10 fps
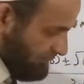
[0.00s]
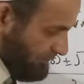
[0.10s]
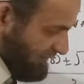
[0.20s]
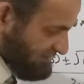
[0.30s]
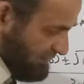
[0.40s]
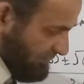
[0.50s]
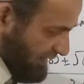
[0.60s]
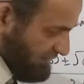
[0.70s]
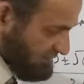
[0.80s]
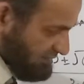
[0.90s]
Plus and
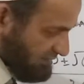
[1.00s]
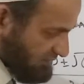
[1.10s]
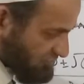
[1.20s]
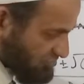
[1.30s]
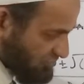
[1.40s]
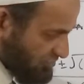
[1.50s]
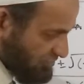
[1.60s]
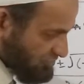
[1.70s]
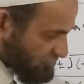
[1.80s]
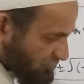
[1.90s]
minus, this
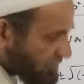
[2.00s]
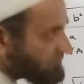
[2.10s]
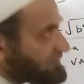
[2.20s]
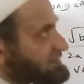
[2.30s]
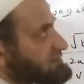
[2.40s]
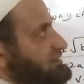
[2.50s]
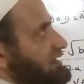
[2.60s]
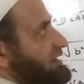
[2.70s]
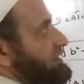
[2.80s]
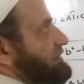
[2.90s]
3 square means
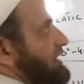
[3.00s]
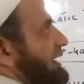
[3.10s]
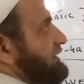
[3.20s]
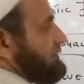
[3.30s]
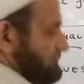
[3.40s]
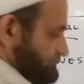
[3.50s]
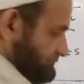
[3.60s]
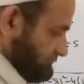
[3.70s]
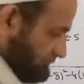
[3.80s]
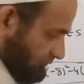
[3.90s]
9
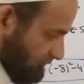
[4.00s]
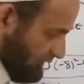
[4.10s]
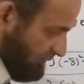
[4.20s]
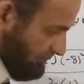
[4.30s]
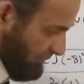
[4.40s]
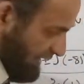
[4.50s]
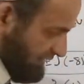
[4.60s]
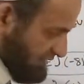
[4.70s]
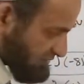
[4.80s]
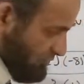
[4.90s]

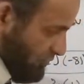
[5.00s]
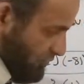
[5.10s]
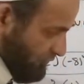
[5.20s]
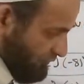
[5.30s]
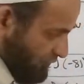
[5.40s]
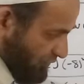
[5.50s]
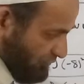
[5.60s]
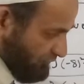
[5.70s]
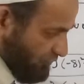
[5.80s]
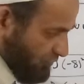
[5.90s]
minus 4
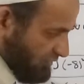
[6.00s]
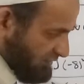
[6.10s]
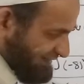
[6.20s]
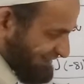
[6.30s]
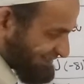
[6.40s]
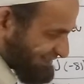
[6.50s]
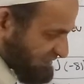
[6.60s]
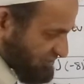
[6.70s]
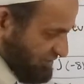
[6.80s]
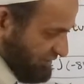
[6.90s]
into 4
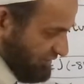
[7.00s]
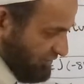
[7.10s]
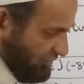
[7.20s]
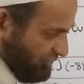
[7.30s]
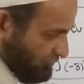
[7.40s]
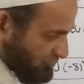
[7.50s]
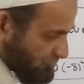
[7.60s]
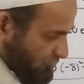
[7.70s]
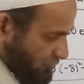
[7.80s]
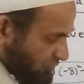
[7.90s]
16 into
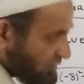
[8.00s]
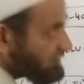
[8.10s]
0